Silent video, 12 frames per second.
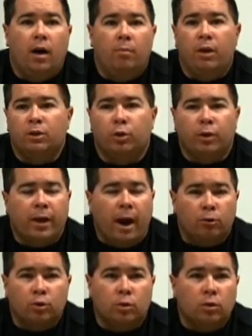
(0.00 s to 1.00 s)
measuring it
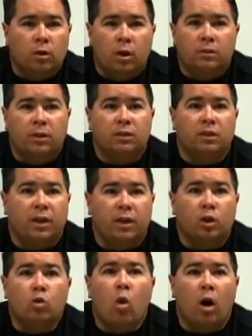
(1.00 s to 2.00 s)
out to a
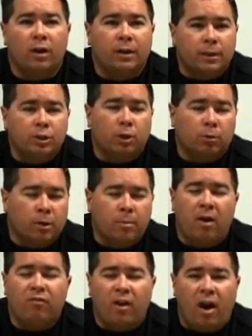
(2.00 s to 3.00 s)
designated quantity, generally
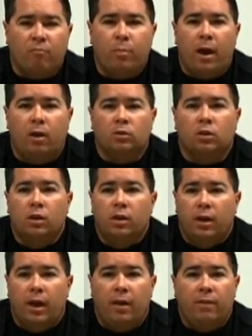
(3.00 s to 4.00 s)
about 5 pounds,
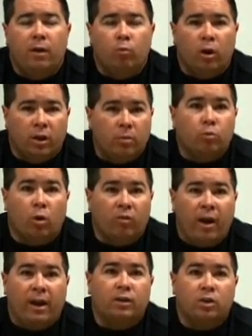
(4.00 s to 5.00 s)
and then running them through our
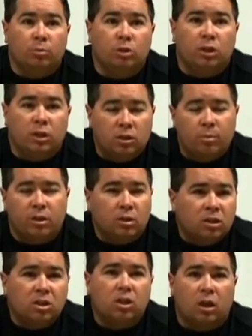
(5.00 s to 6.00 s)
VacuSeal machines that
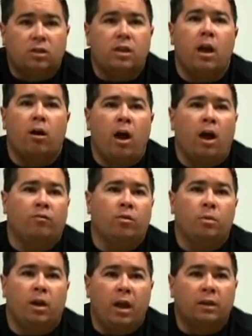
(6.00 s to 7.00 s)
basically sucks the air out of
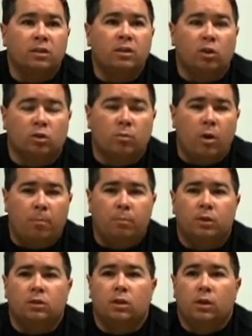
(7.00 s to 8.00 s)
them and seals them up.
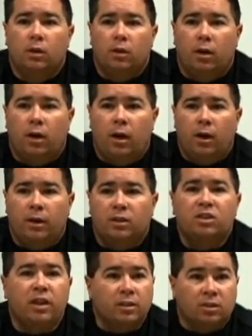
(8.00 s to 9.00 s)
It
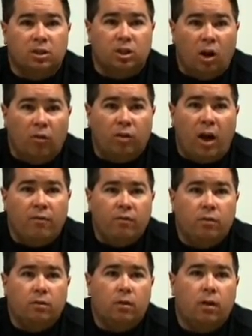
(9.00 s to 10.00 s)
extends the shelf life